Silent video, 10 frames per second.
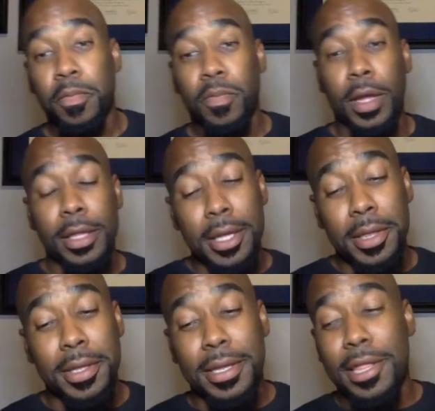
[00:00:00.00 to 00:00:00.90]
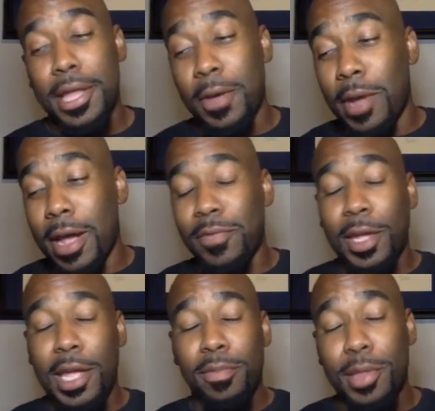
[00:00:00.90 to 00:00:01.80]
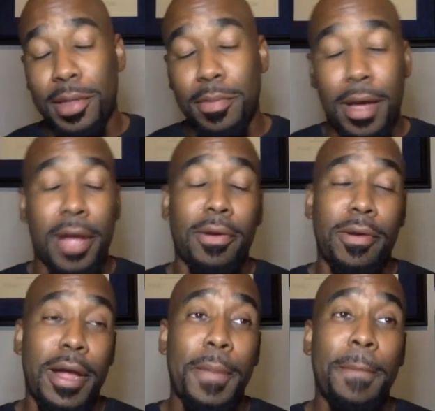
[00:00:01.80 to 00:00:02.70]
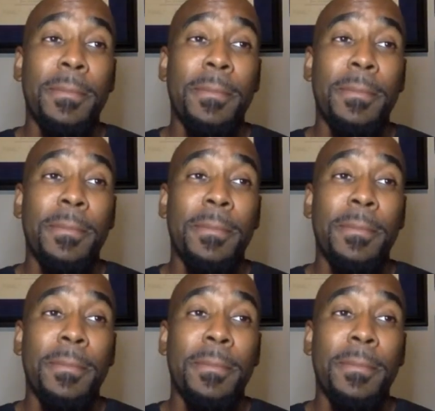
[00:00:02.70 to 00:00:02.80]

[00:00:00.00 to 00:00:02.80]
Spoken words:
Now, listen, Jay, we have to keep this in mind, all right?